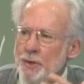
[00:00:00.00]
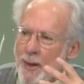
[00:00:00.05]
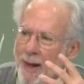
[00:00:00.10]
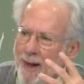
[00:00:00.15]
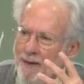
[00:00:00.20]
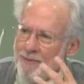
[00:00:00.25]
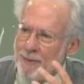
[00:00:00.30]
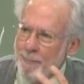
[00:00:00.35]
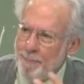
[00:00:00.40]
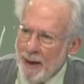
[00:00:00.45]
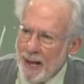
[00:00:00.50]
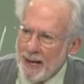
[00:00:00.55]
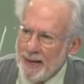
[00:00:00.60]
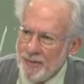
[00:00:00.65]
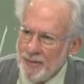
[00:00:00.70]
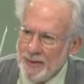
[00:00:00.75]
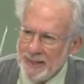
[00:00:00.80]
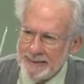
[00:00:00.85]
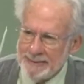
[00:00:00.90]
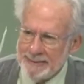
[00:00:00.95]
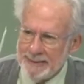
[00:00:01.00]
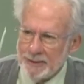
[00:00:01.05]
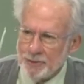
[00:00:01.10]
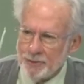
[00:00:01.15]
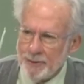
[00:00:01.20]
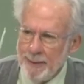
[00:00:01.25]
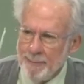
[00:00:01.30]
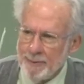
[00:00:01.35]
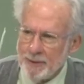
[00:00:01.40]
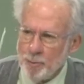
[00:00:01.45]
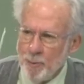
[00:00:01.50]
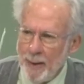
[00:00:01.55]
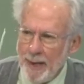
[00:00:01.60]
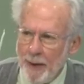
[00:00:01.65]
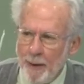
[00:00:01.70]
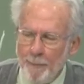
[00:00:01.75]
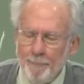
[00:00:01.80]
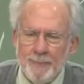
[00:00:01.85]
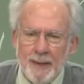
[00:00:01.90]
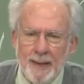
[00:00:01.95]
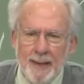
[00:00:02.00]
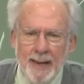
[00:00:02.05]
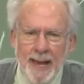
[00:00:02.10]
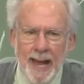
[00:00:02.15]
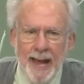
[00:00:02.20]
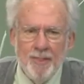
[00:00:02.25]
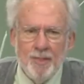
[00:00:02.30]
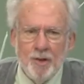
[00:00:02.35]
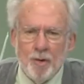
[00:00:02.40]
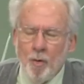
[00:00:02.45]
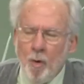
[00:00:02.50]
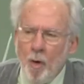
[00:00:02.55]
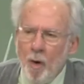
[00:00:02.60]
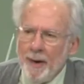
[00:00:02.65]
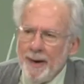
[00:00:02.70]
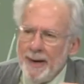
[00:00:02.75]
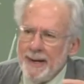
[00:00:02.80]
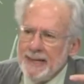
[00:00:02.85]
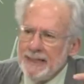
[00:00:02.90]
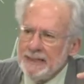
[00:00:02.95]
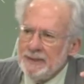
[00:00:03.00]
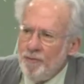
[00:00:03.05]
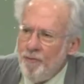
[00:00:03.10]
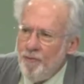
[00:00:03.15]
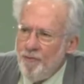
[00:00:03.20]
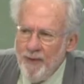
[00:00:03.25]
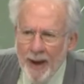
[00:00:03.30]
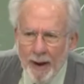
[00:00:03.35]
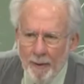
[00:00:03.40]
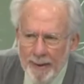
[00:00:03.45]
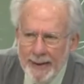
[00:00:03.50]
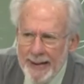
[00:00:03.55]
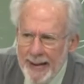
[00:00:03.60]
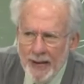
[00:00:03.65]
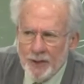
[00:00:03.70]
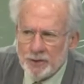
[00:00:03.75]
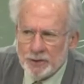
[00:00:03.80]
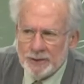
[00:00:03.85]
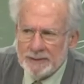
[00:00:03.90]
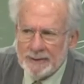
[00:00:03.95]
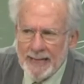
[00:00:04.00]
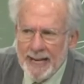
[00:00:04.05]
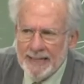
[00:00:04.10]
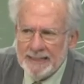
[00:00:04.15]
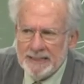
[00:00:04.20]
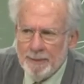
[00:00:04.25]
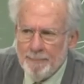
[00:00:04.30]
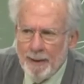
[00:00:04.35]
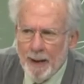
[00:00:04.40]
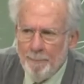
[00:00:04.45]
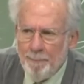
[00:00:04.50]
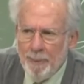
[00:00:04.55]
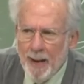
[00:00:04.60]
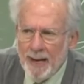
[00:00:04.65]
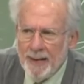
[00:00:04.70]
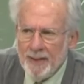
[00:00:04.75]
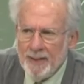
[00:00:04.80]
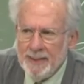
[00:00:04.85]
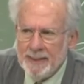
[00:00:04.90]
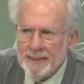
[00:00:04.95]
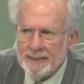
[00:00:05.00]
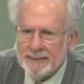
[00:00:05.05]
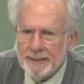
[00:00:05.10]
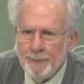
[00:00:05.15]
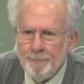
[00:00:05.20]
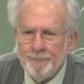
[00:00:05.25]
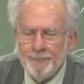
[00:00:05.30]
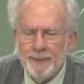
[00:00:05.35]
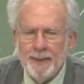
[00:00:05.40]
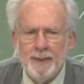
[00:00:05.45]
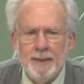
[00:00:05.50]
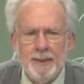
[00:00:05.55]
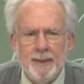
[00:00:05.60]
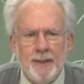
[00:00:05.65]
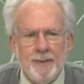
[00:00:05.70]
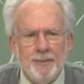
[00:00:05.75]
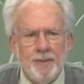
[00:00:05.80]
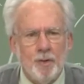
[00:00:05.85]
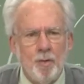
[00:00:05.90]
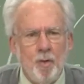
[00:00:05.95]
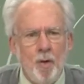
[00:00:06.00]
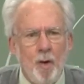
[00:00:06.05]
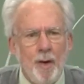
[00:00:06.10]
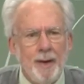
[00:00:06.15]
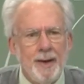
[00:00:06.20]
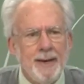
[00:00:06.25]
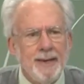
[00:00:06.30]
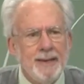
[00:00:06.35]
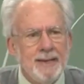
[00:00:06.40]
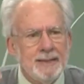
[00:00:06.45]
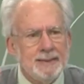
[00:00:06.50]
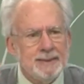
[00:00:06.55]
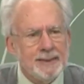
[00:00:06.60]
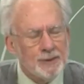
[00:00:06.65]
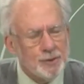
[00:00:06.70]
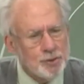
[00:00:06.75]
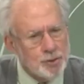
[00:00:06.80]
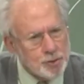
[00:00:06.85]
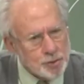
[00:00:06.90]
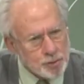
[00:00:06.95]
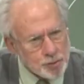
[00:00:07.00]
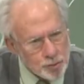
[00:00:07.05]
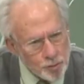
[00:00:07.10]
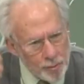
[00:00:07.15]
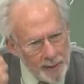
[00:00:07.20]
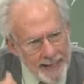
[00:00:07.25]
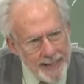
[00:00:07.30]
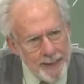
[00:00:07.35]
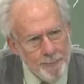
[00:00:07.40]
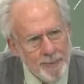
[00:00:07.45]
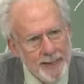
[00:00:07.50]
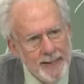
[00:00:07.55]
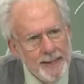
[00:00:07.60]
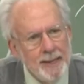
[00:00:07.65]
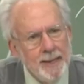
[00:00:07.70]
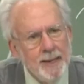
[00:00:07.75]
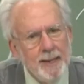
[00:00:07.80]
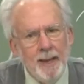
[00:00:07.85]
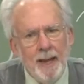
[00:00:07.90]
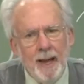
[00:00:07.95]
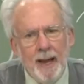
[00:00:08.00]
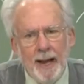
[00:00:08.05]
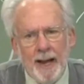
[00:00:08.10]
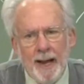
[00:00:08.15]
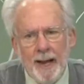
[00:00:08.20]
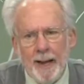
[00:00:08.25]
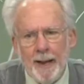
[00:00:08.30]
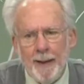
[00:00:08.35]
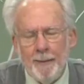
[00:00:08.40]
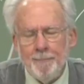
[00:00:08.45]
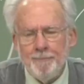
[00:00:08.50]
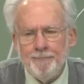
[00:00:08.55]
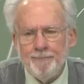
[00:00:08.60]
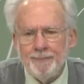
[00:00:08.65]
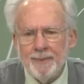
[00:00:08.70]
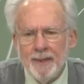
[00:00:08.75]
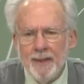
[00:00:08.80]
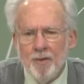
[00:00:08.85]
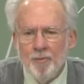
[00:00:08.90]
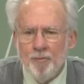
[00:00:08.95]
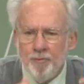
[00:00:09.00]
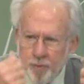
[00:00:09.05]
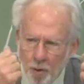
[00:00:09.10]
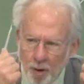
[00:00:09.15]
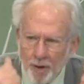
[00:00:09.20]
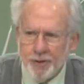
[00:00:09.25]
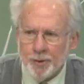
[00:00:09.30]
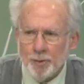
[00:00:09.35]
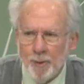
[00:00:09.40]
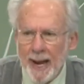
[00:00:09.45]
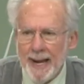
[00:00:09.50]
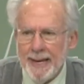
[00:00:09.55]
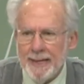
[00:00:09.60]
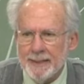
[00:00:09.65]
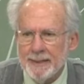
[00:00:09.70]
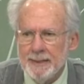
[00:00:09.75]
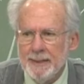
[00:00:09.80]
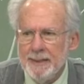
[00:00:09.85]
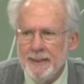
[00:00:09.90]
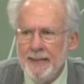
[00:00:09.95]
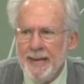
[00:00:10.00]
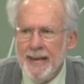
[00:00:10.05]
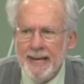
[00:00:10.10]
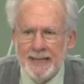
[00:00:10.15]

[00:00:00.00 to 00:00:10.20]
So you have the polytheistic stream as well. And the Quran is very exercised about polytheism. The Quran is extremely um, forthright